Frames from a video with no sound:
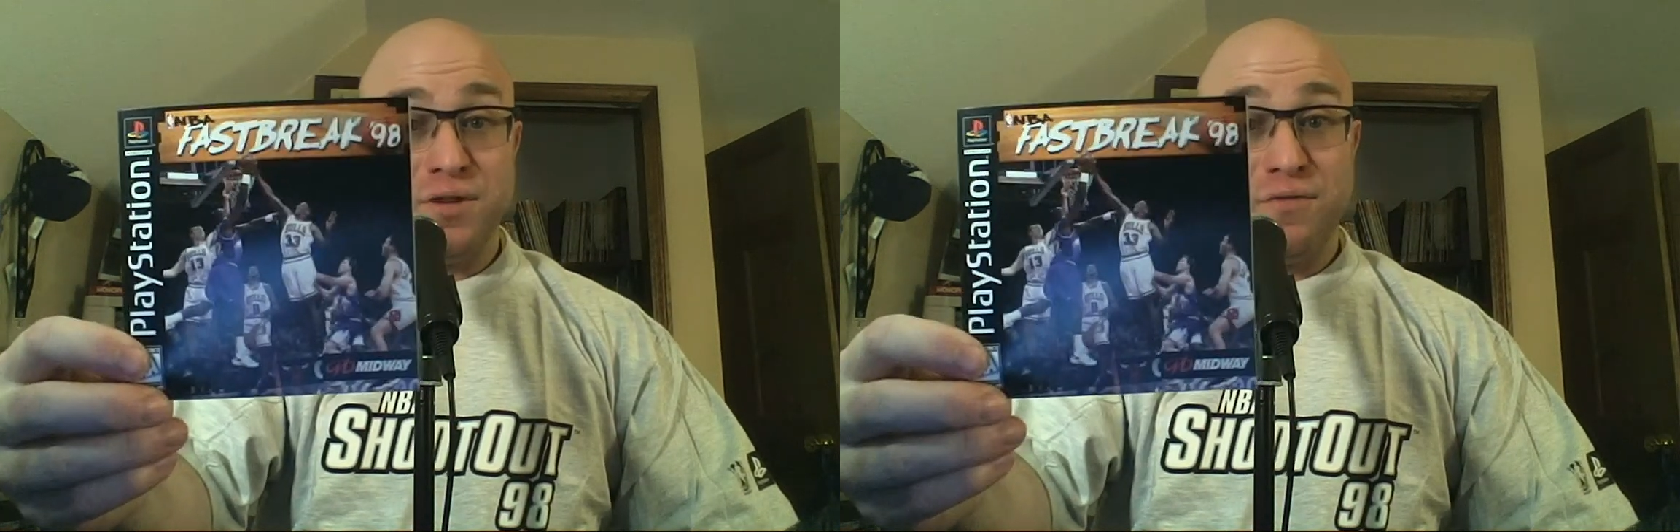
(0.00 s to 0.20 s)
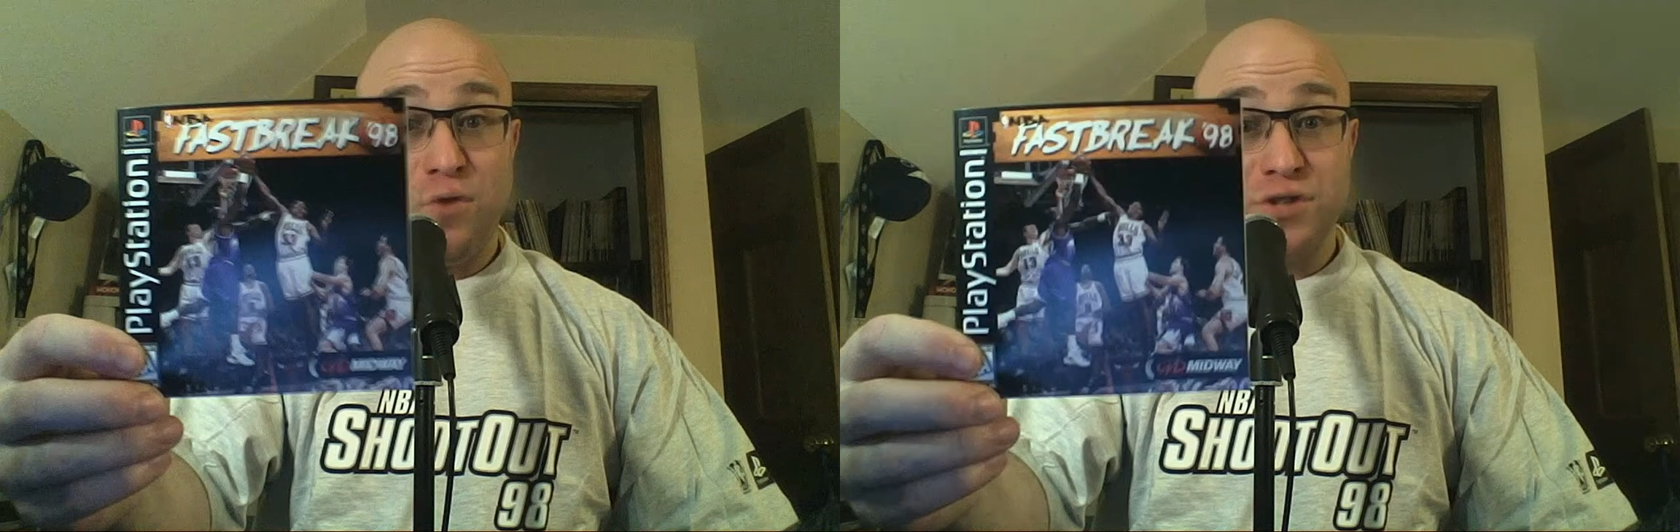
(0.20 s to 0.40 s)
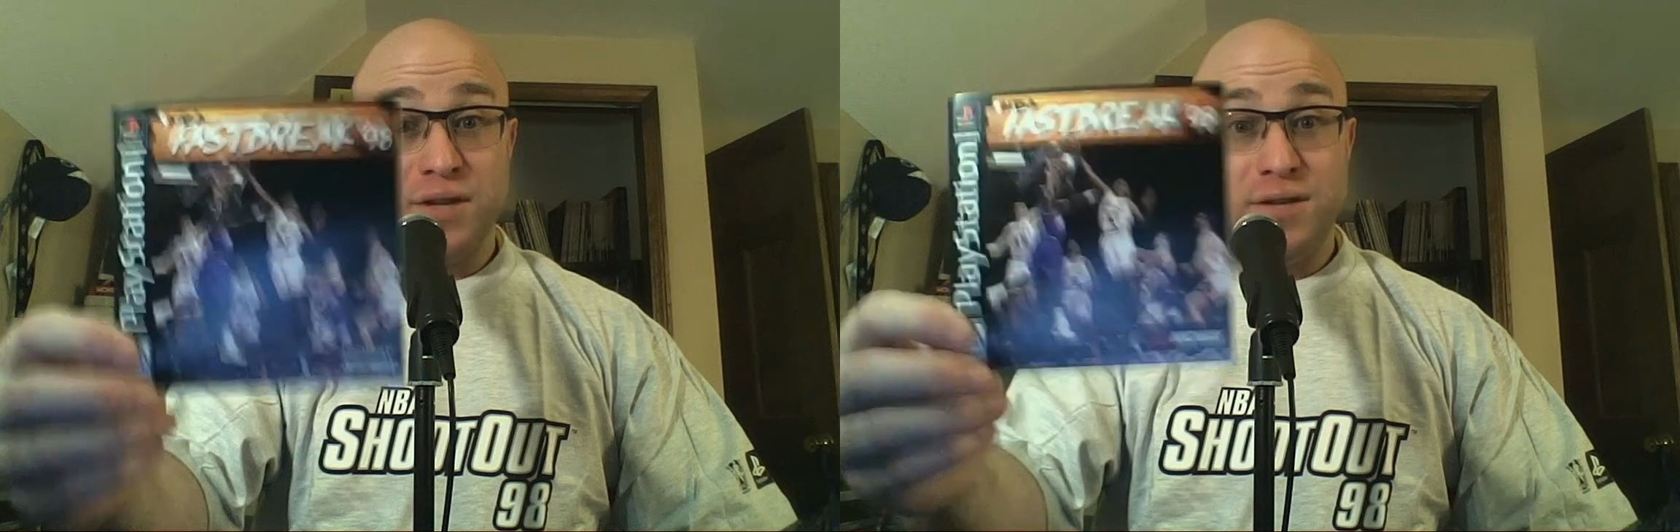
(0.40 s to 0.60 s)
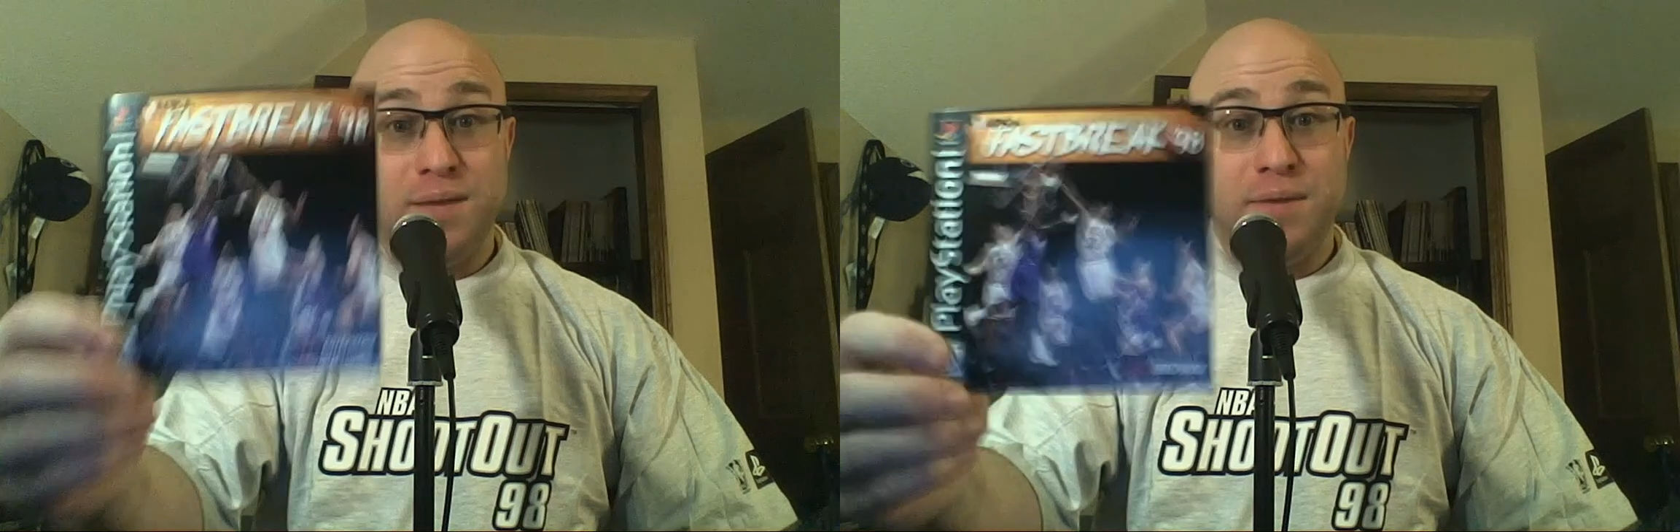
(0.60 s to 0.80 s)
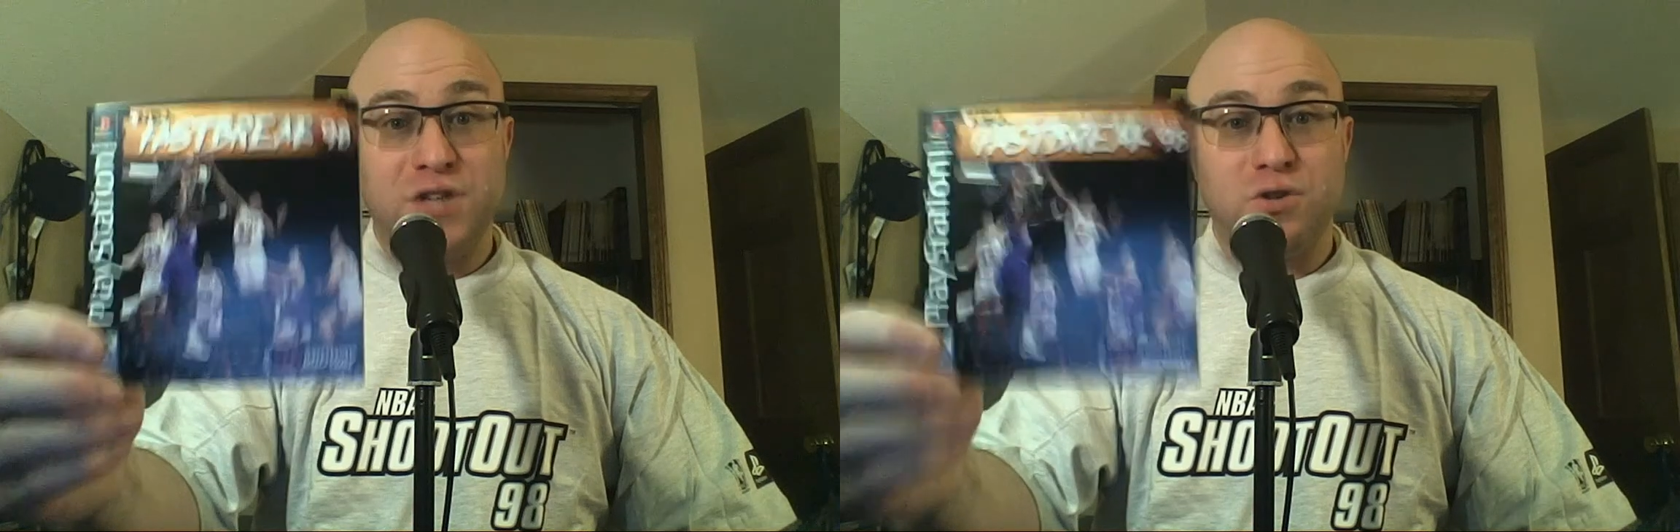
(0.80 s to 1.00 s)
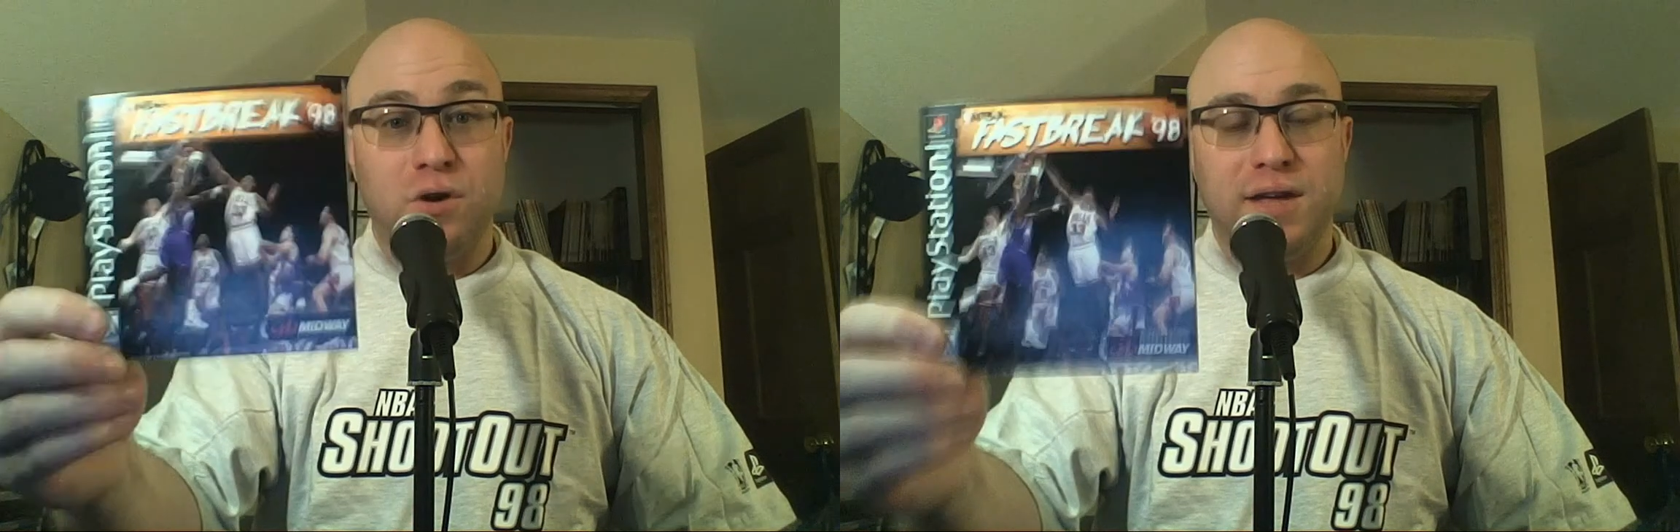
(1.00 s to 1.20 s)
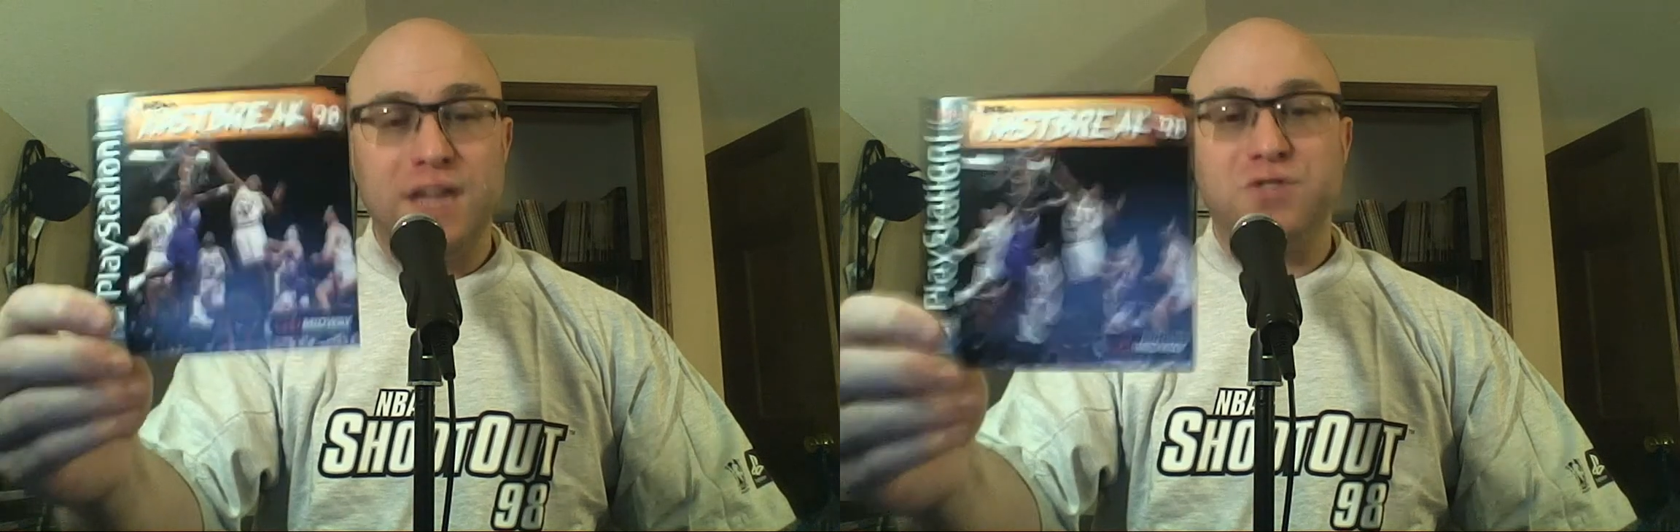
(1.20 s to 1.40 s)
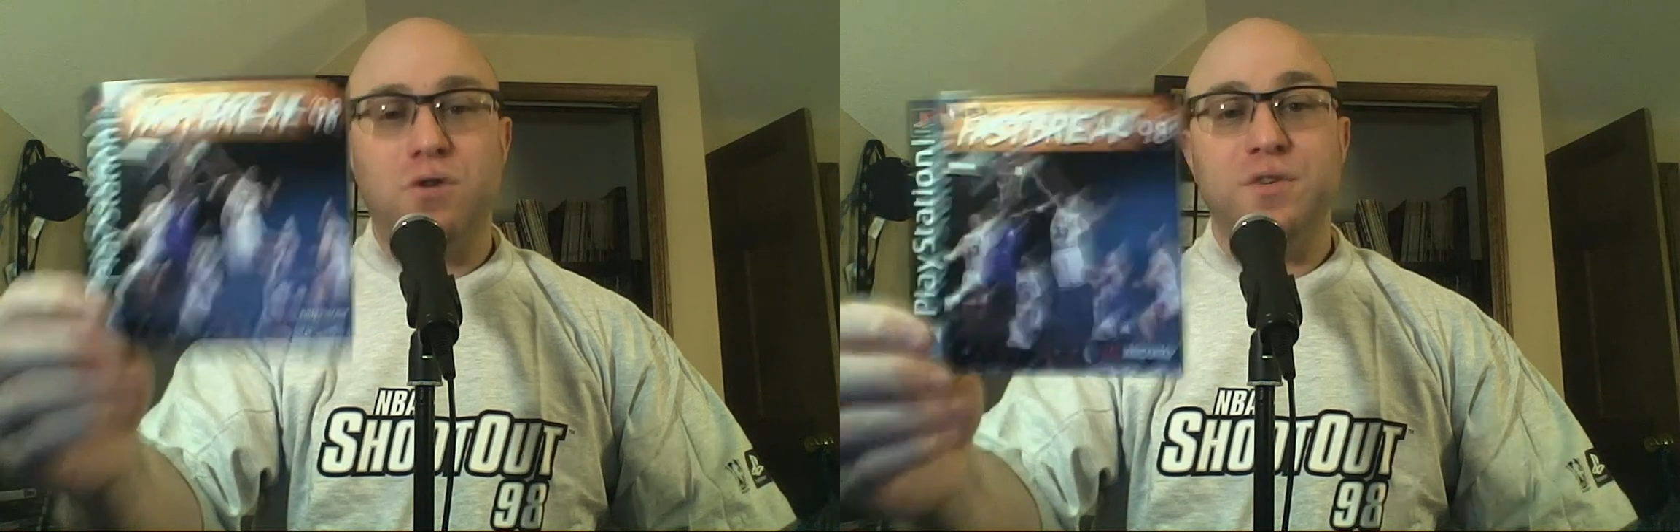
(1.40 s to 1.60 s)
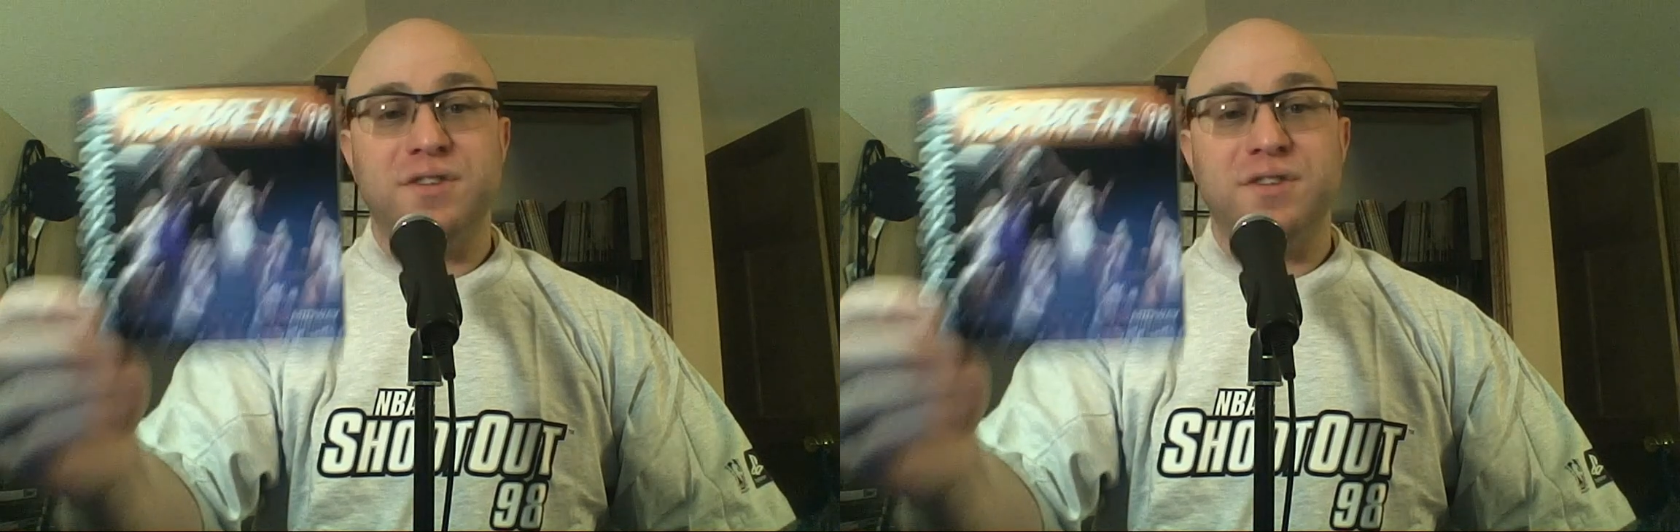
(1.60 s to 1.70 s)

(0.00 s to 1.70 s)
Unfortunately, Tim Kitzrow